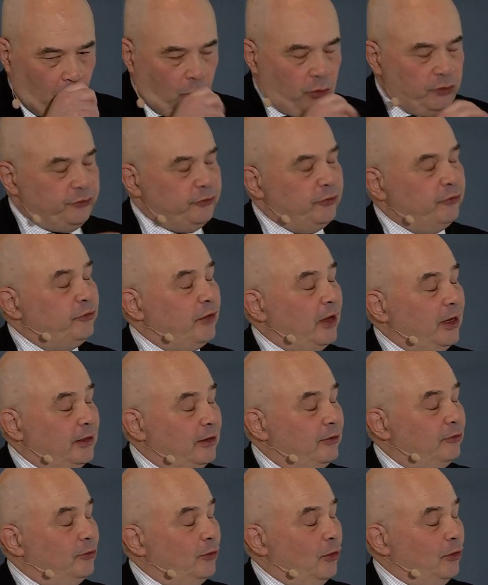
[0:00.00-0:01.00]
OssDsign
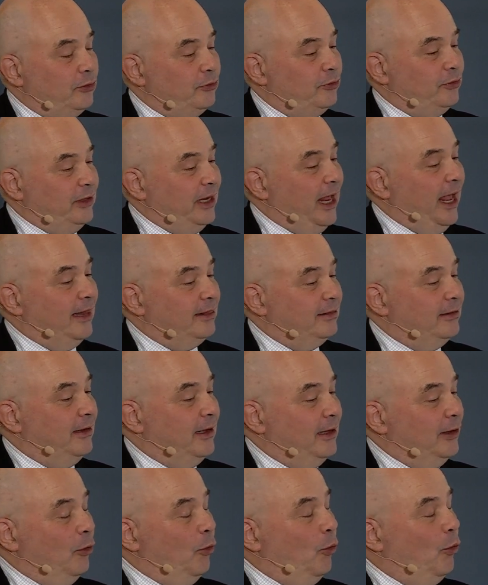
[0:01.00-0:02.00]
is not yet
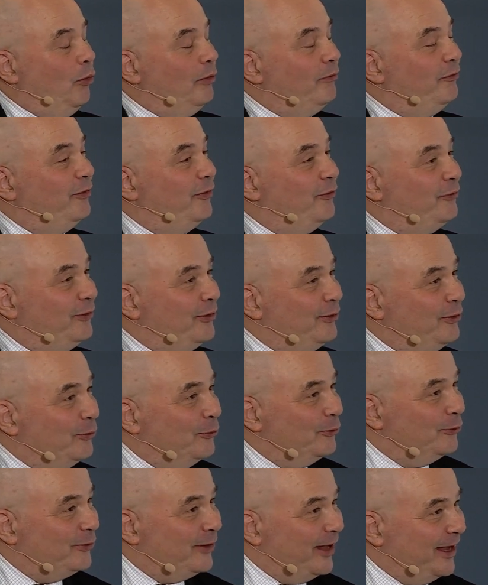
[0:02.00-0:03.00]
in all
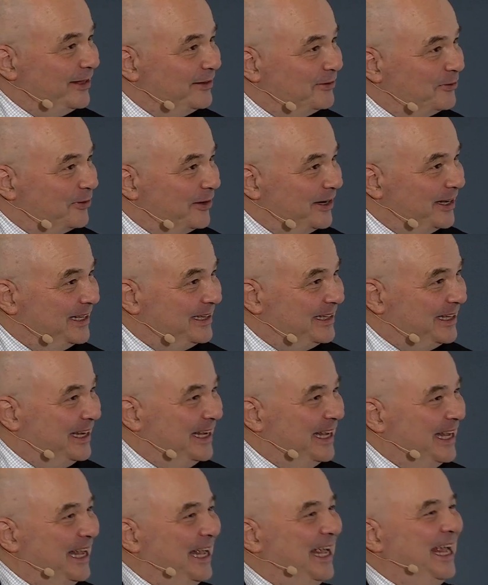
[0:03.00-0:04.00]
52 states, right?
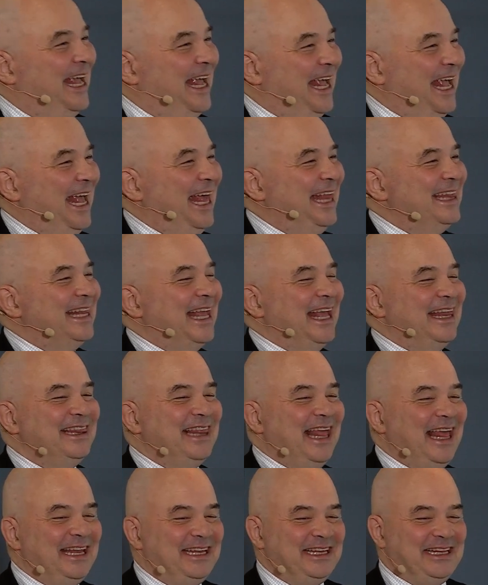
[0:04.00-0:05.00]
No. And
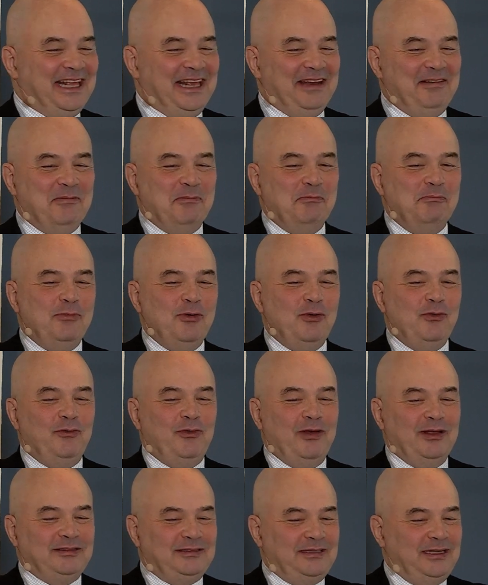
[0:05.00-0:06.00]
that can
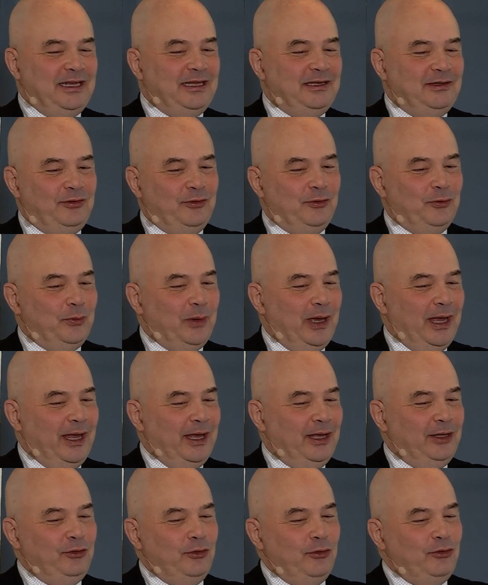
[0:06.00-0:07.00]
move us into,
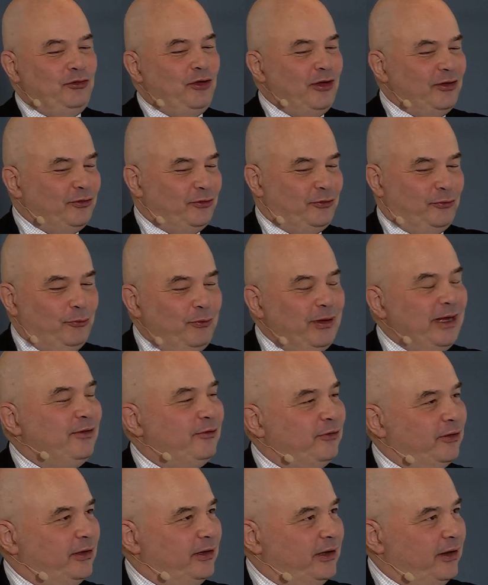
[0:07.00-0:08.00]
you just
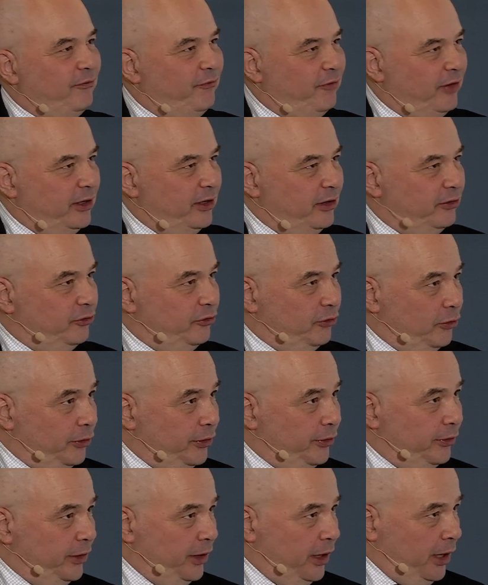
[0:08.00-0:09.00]
recently finished
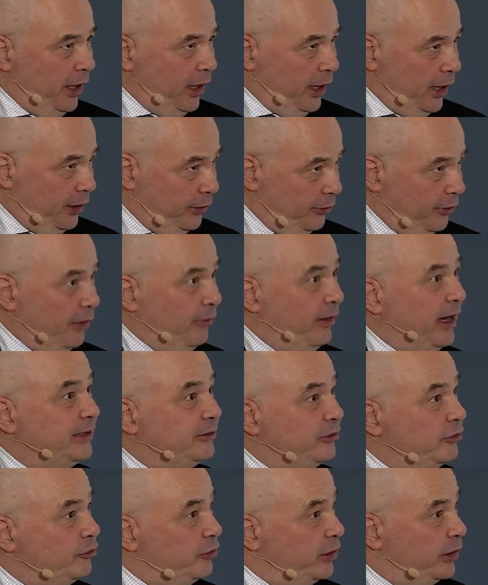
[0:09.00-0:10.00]
your
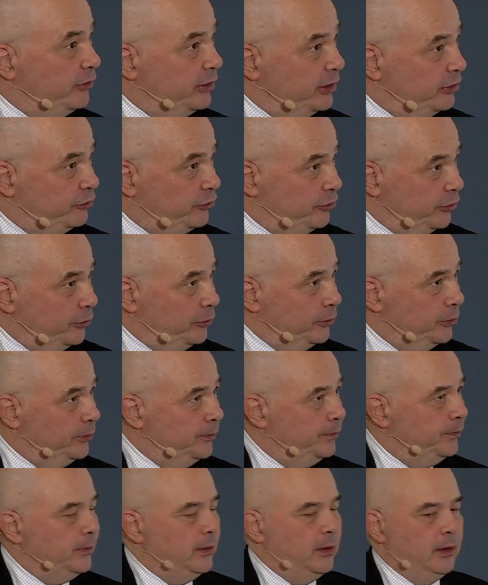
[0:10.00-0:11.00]
direct-to-share issue.
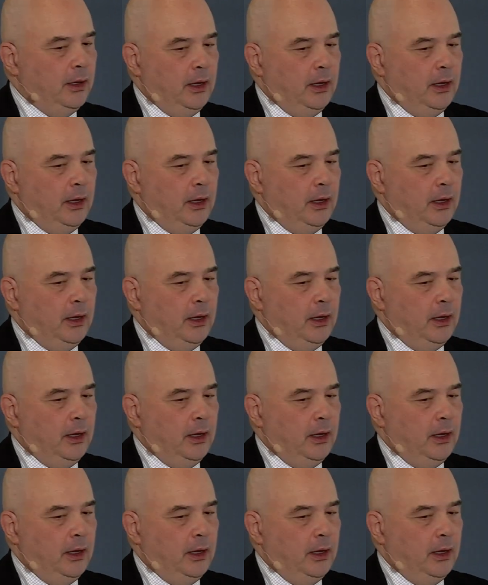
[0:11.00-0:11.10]
Yeah.